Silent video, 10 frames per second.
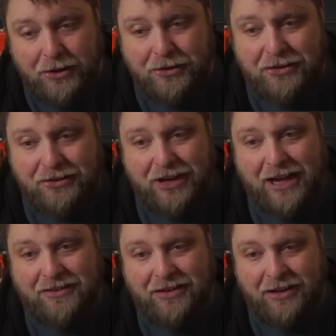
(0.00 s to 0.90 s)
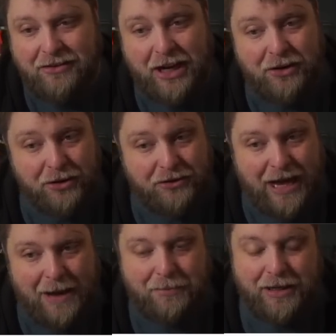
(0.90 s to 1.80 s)
to settings and I go to
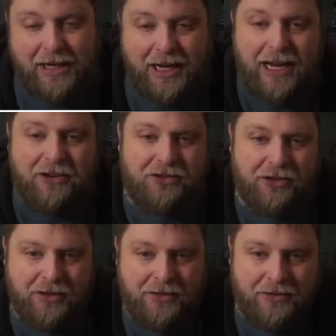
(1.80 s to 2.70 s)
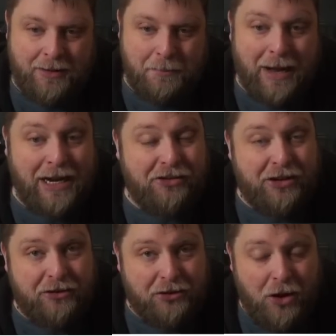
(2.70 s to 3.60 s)
applications, manage
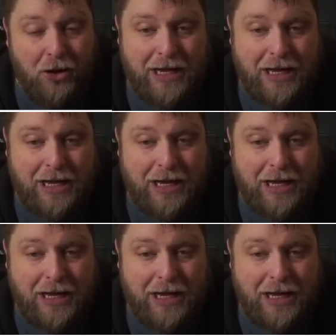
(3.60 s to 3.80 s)
installed